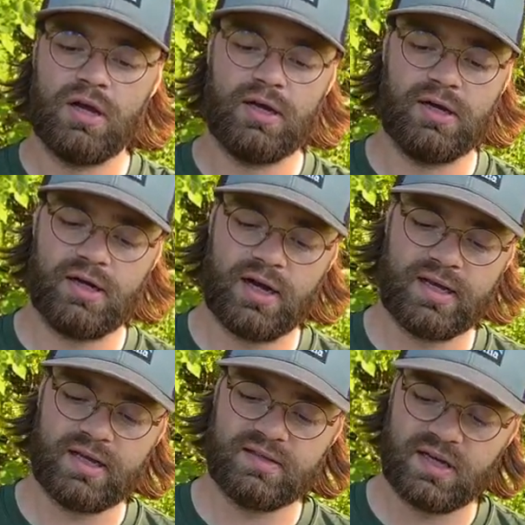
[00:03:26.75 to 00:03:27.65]

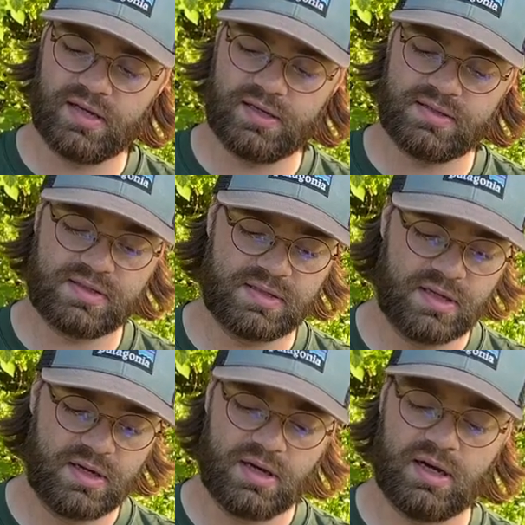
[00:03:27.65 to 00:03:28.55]
hiking tights,
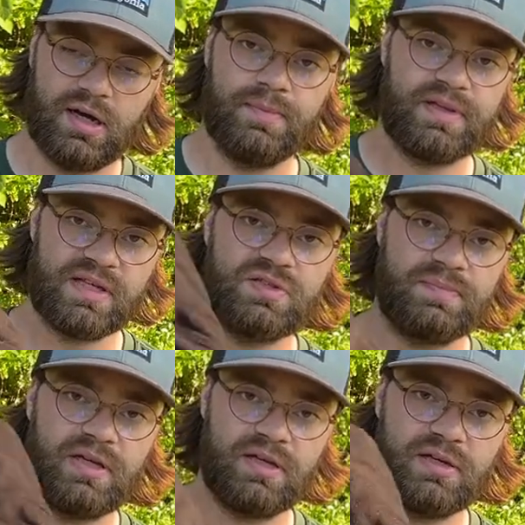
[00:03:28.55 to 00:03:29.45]
but these
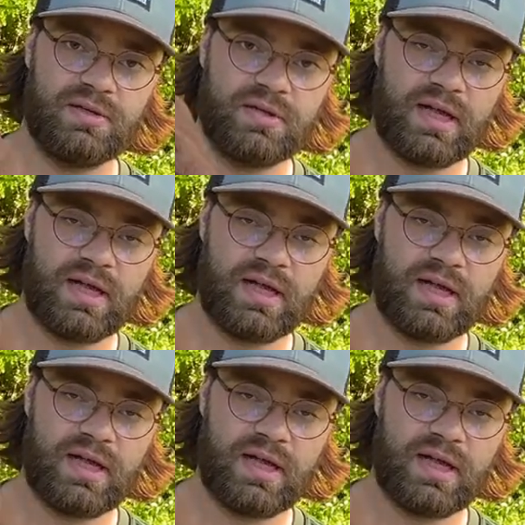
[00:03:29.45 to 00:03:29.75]
will be a